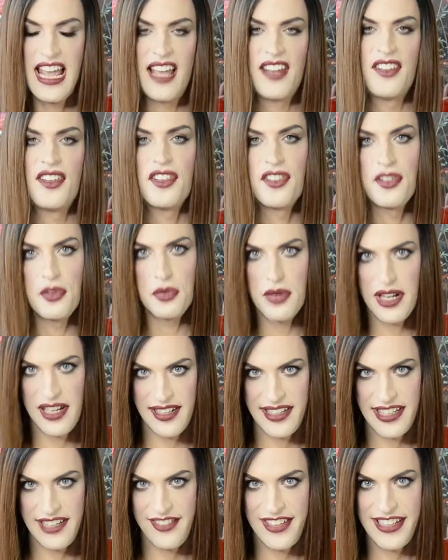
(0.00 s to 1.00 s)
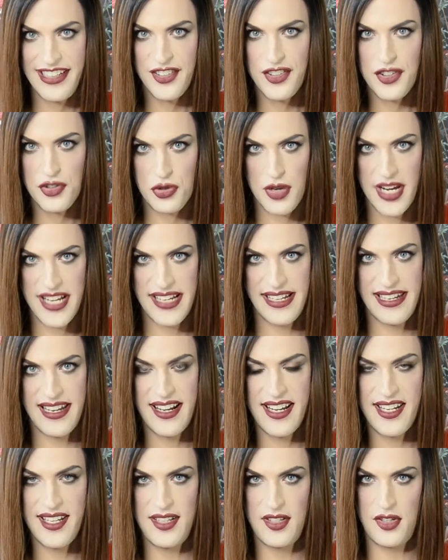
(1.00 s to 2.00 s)
and there's a relatively straight
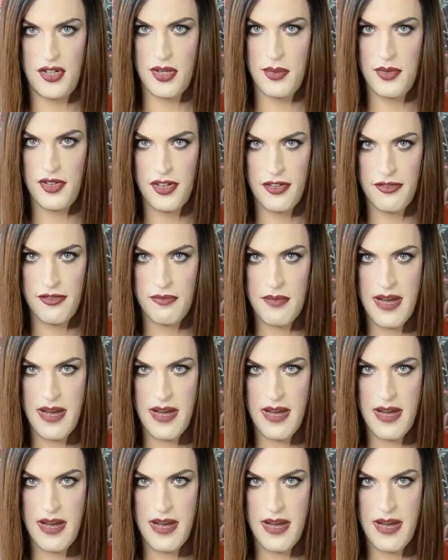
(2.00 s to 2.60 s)
line in terms of